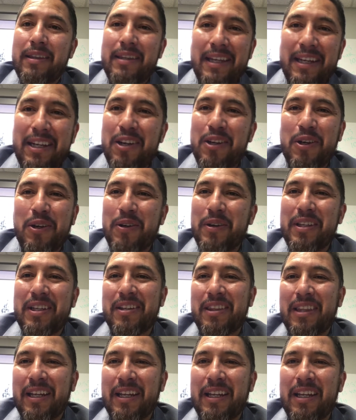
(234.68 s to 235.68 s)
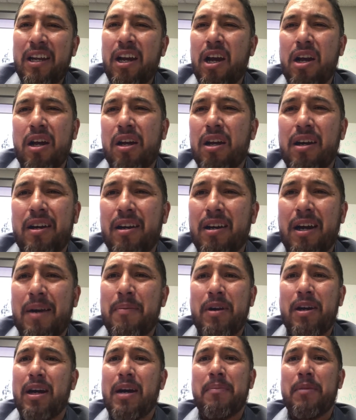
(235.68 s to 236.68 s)
They don't go in there thinking, oh,
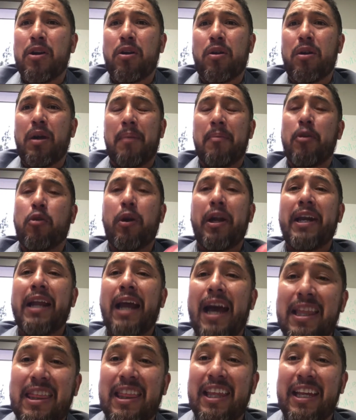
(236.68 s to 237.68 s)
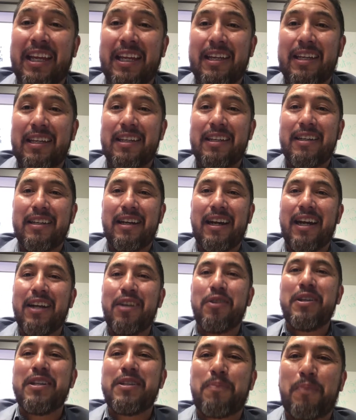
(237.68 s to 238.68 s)
I'm a great athlete. I
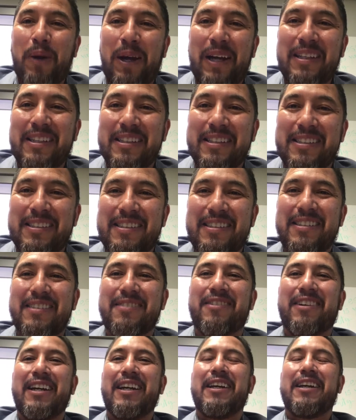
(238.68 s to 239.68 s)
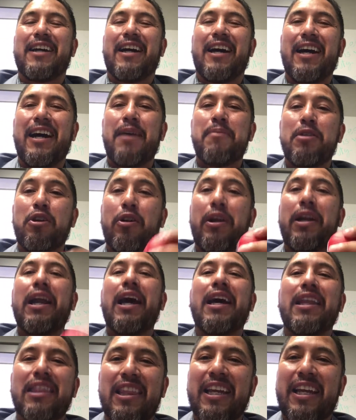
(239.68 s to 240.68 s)
don't need to practice, right? I'm a great
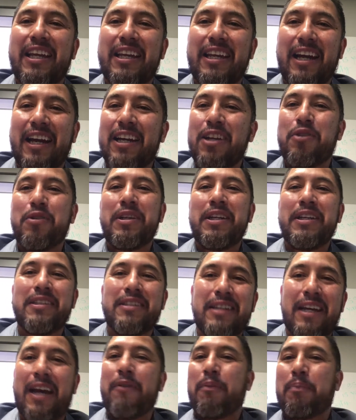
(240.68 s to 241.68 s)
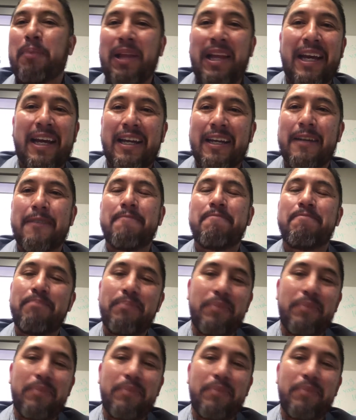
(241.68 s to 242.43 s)
athlete. I don't need to have a plan.